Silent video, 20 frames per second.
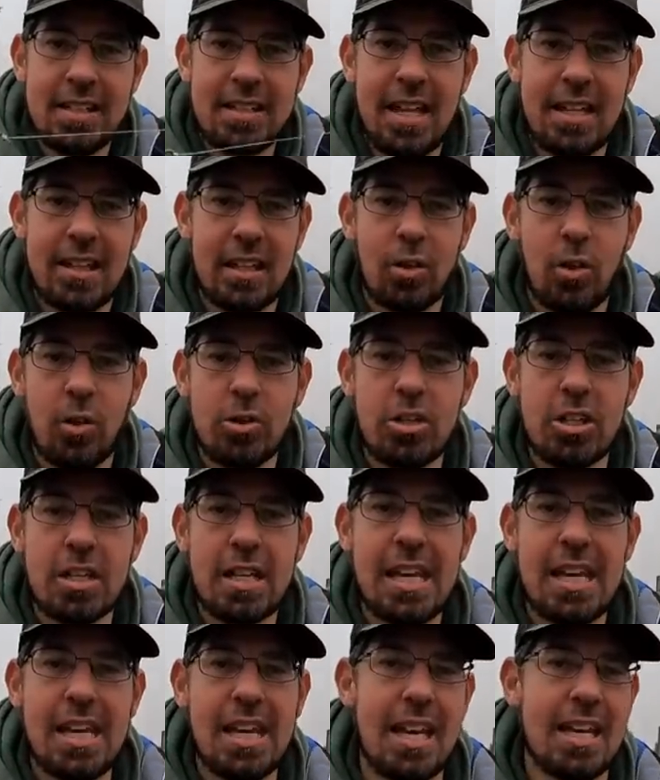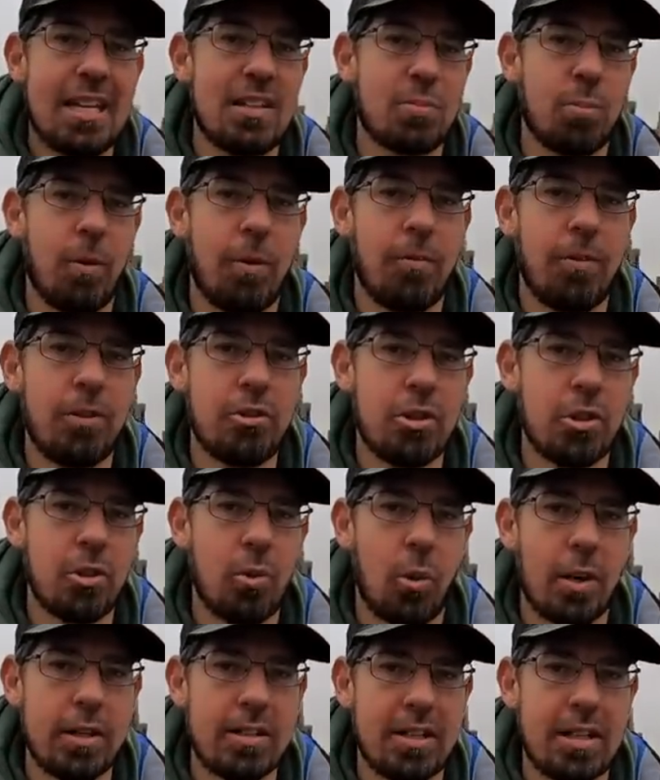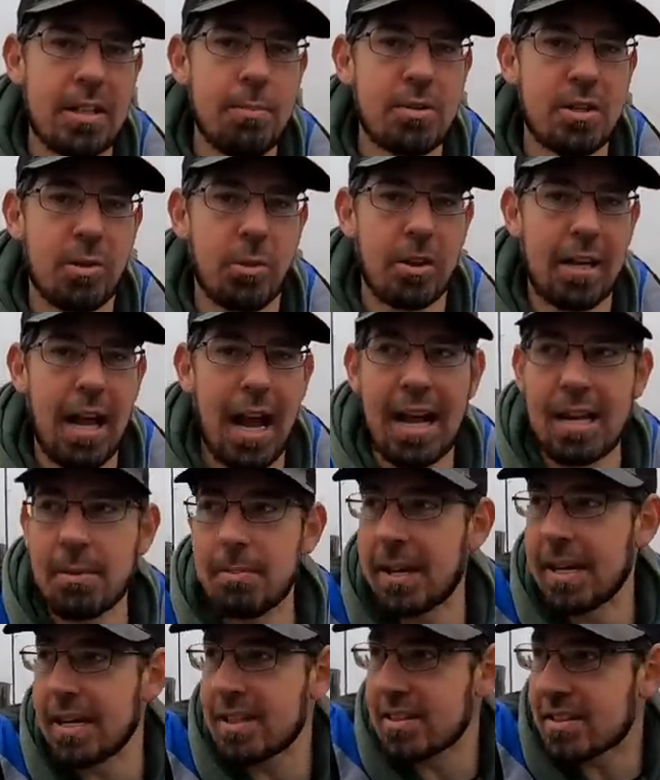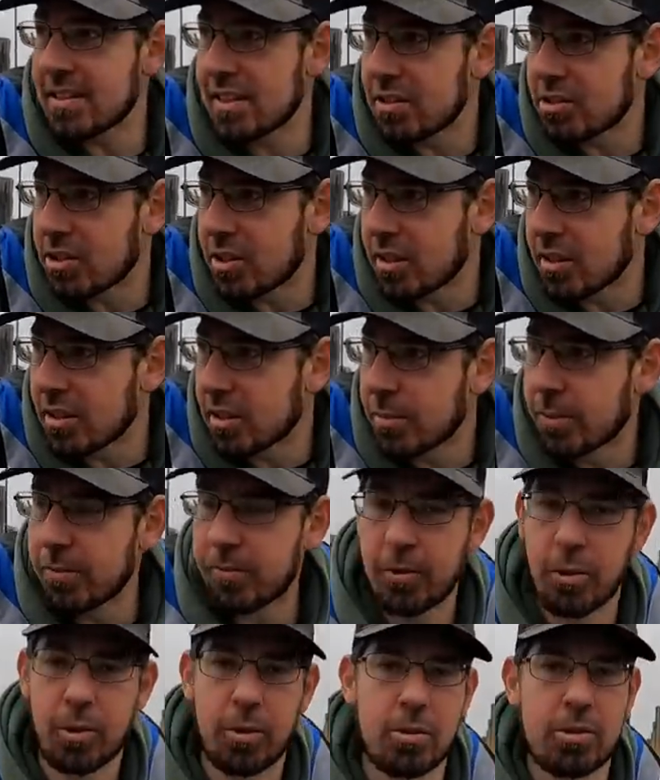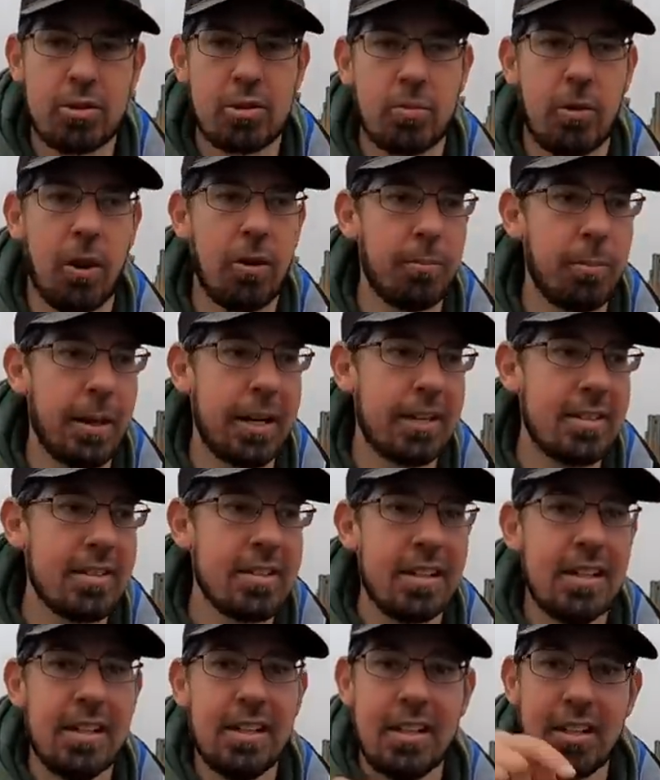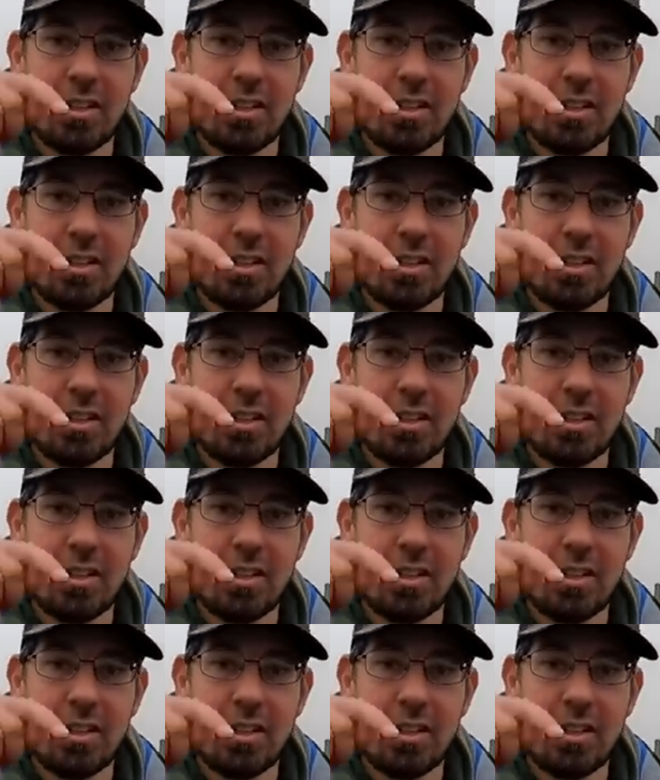Now the logic here is we're fishing quite deep, so we're in eight meters, and as you go a little bit further, it's 12 meters.